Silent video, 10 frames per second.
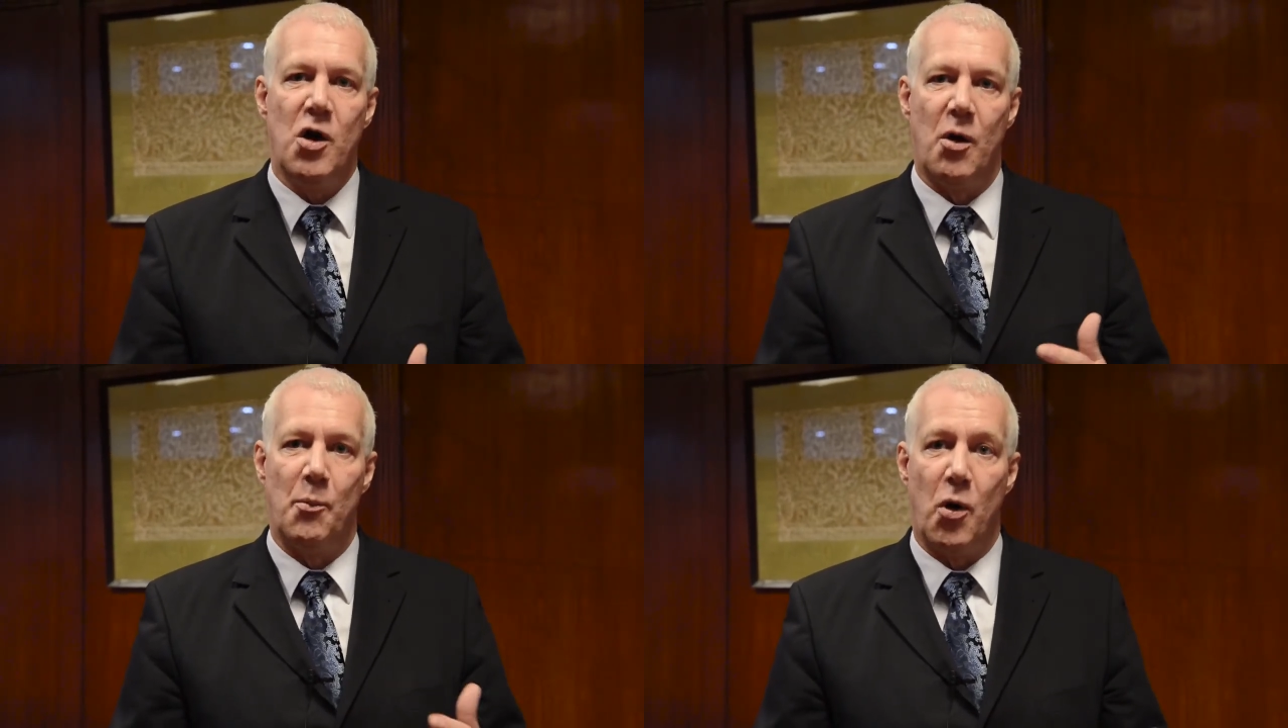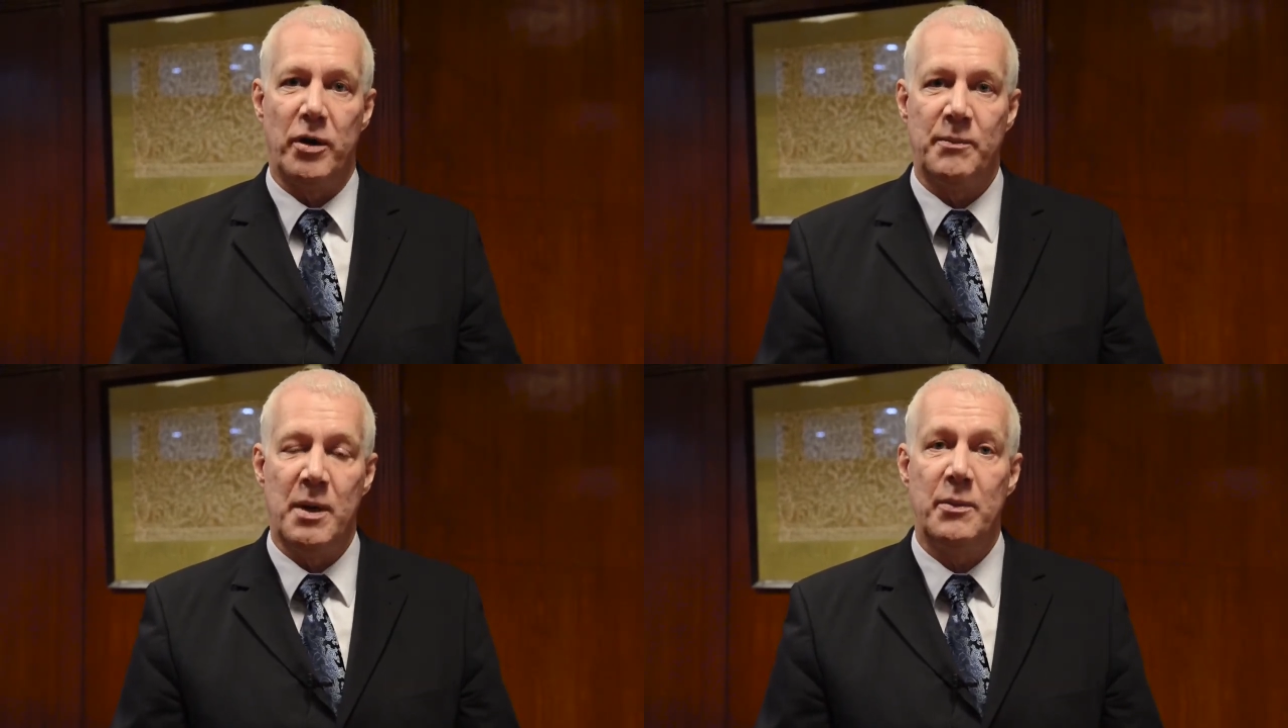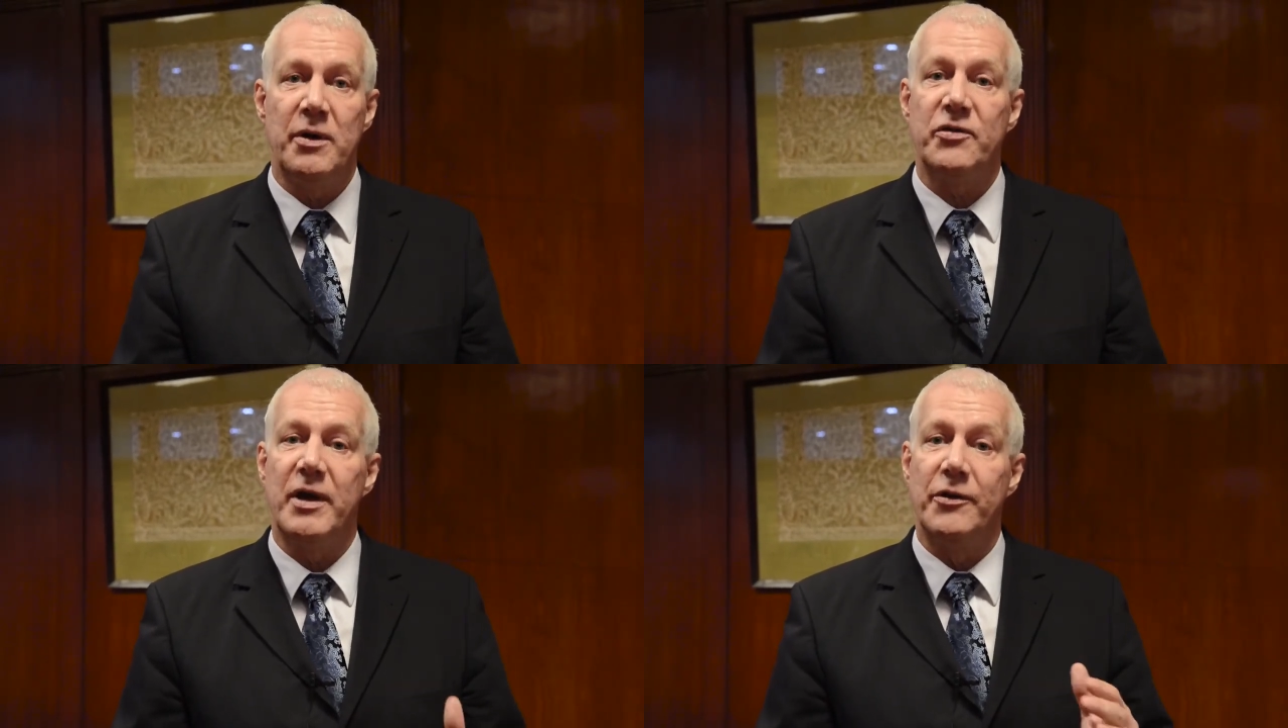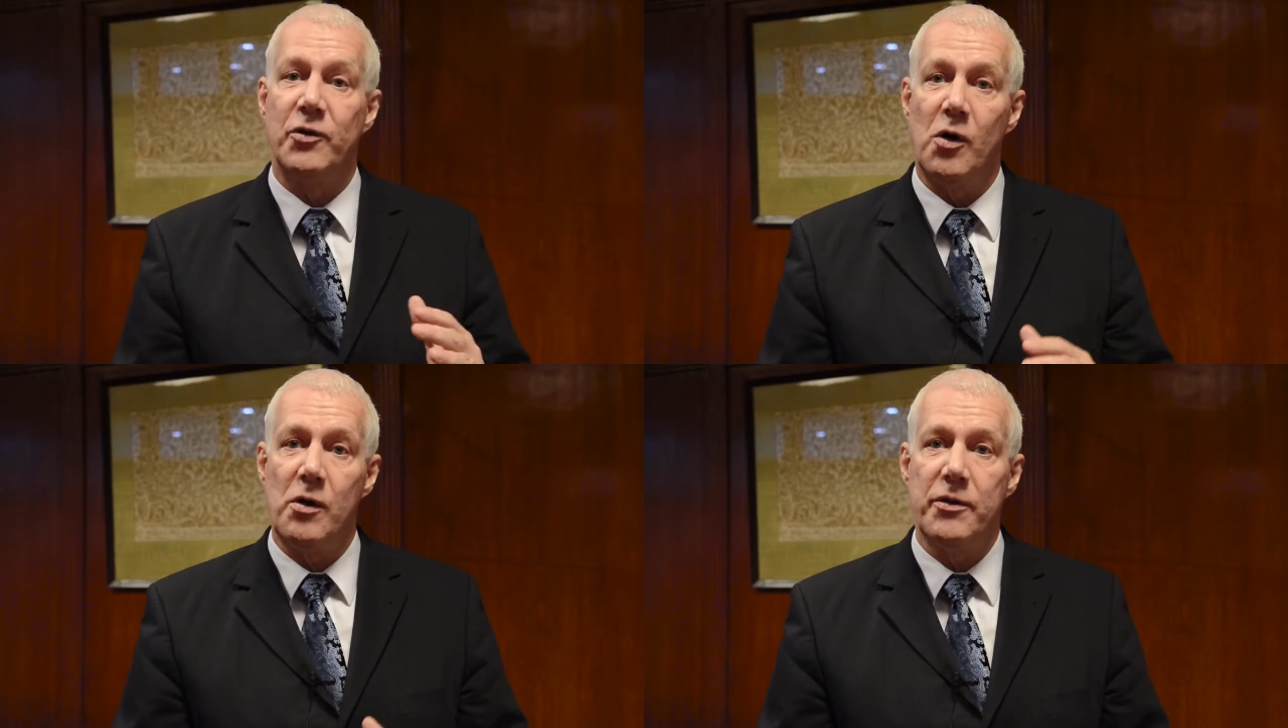her board members and
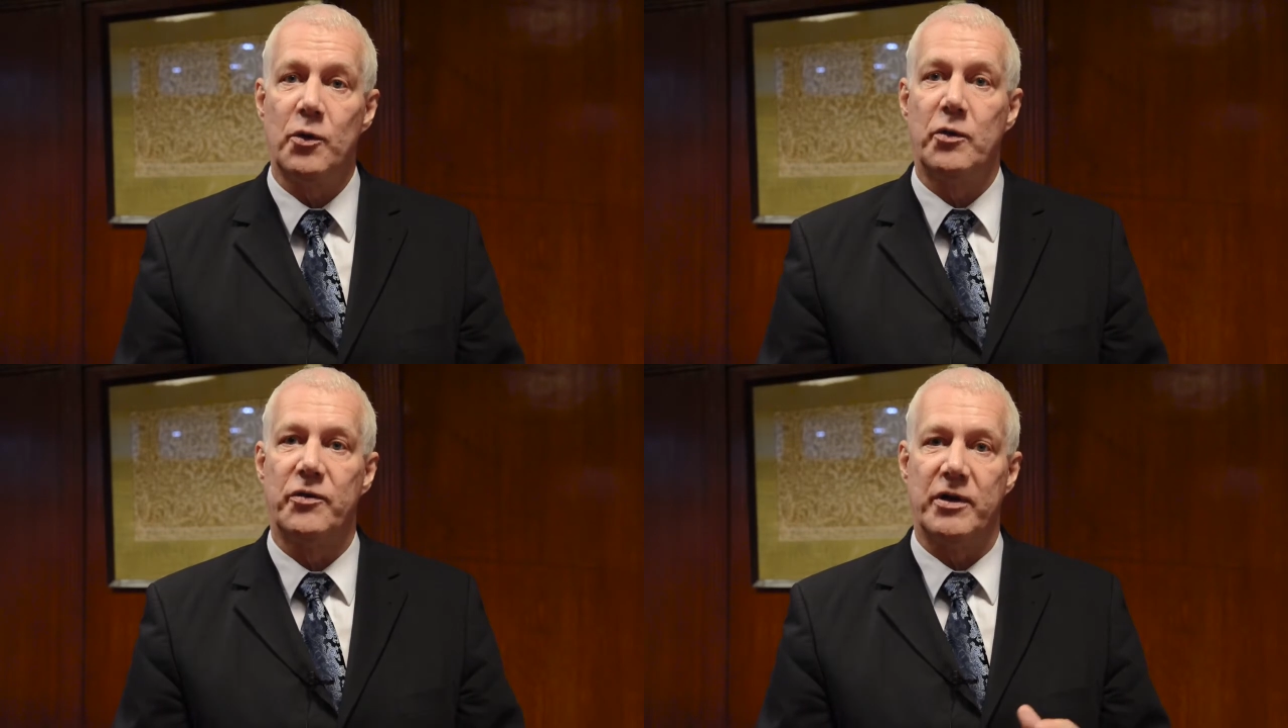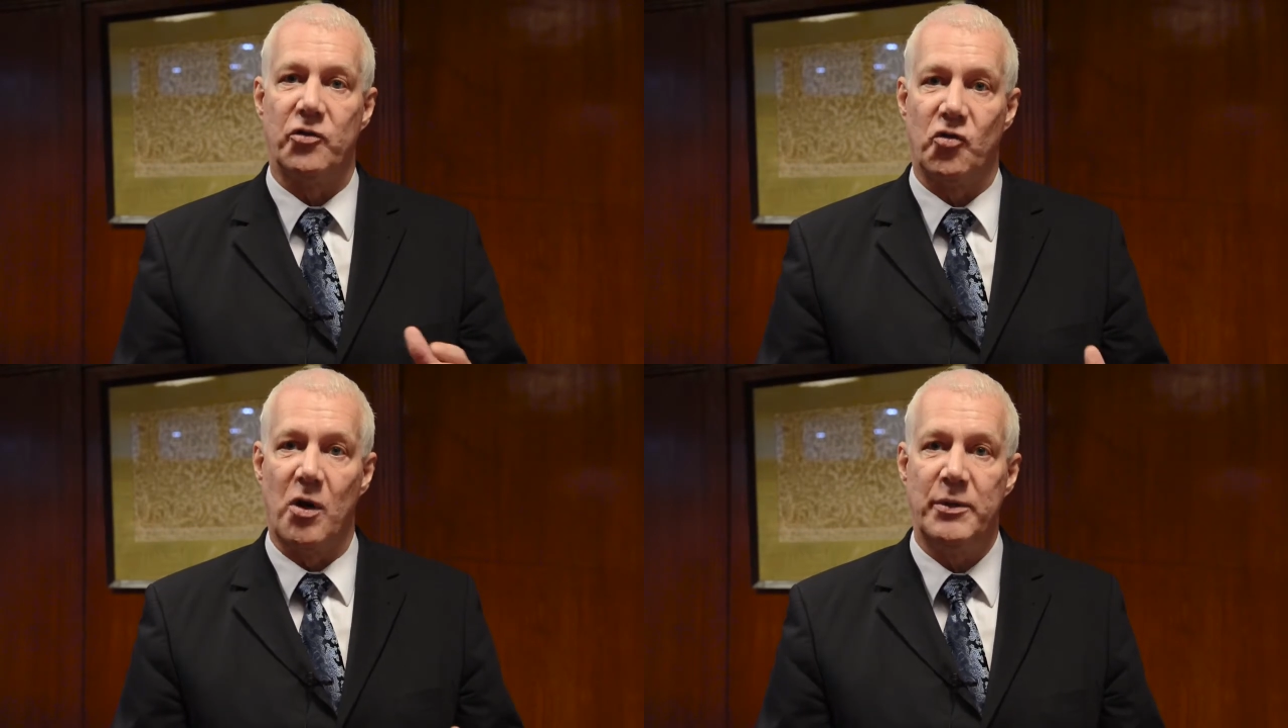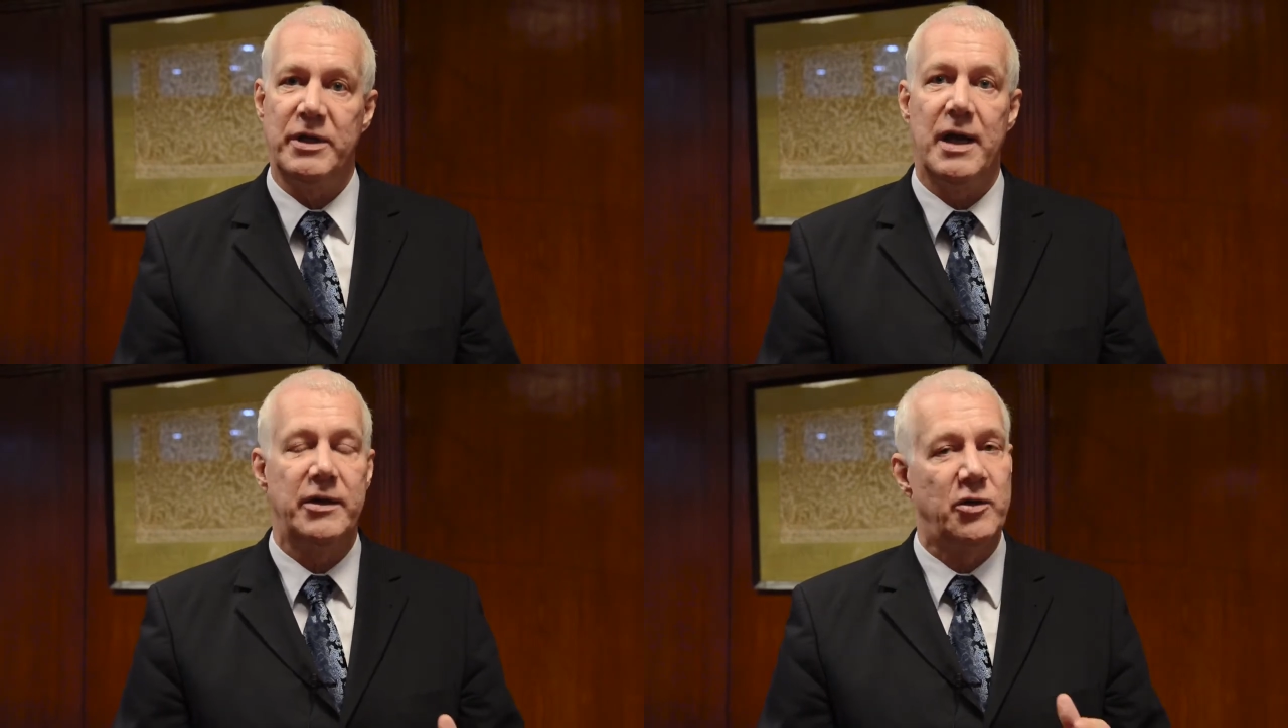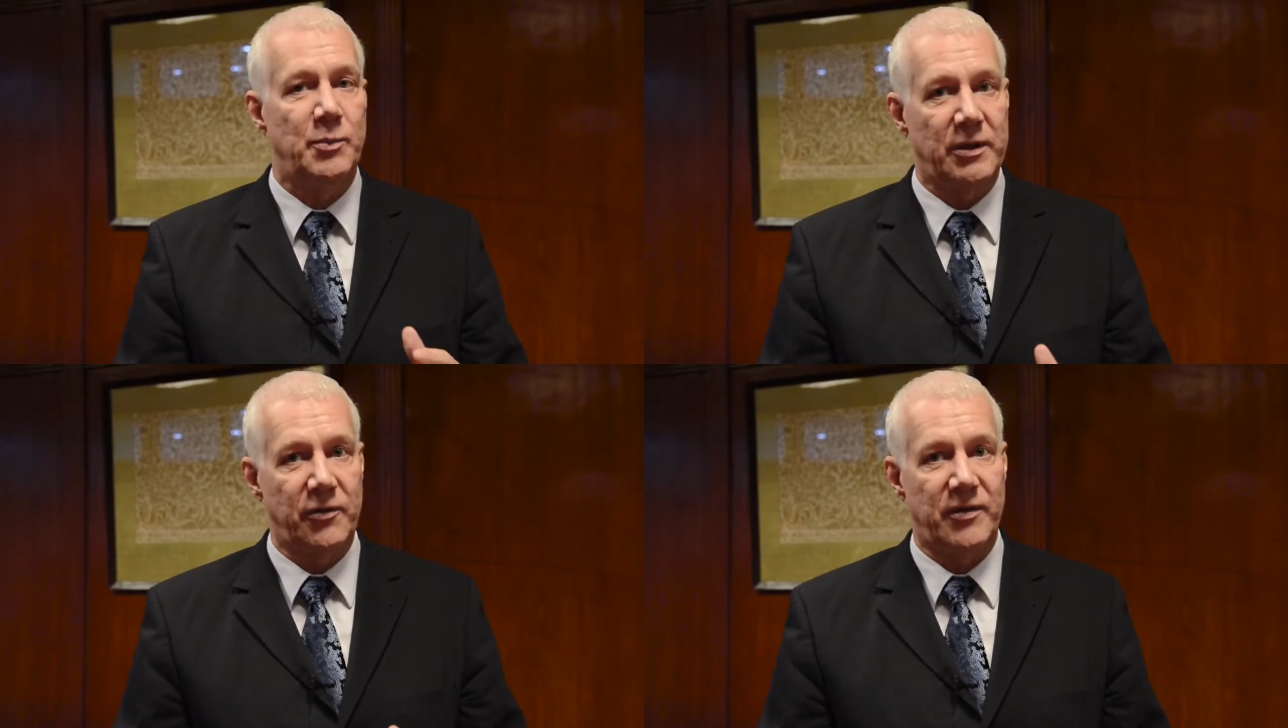all those in Germany and in
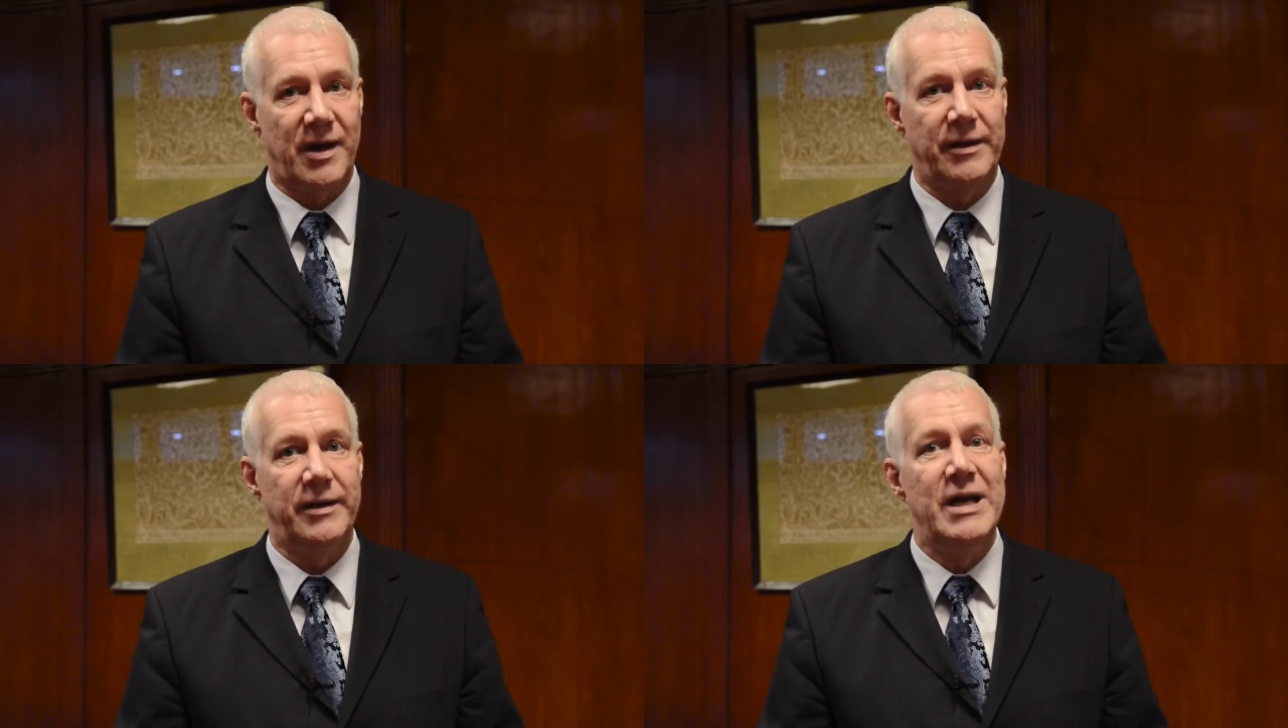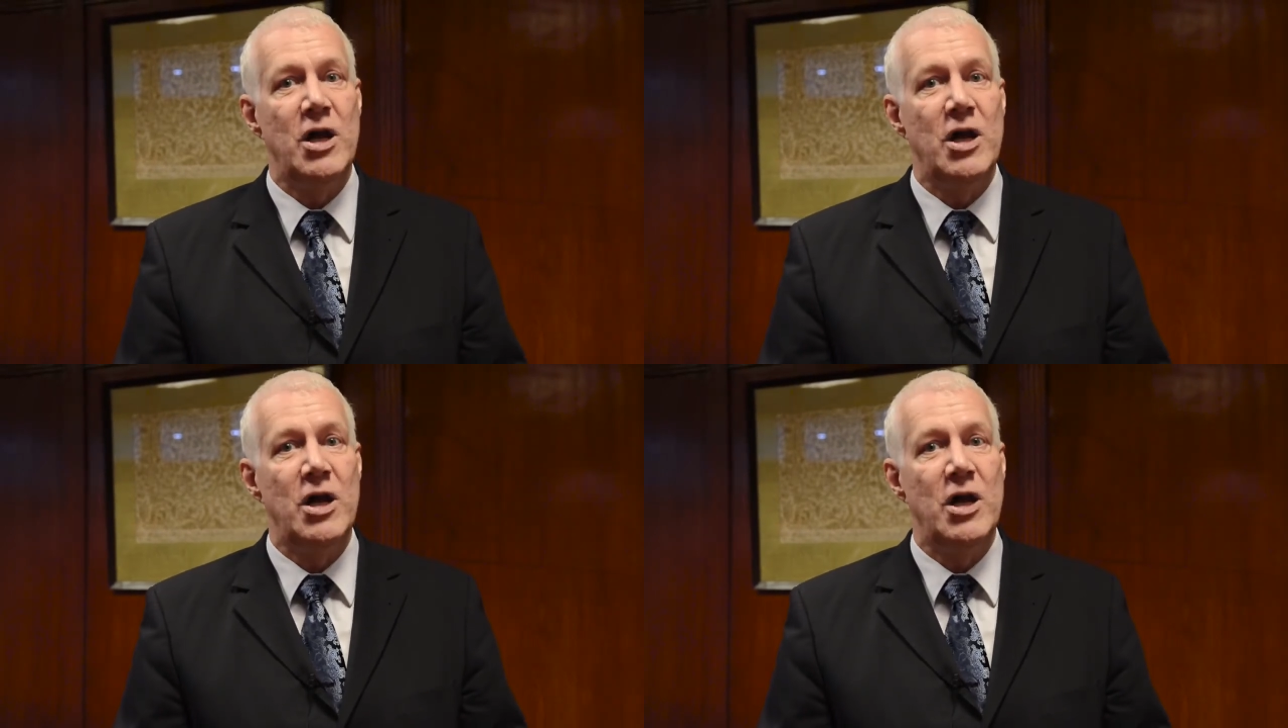Pakistan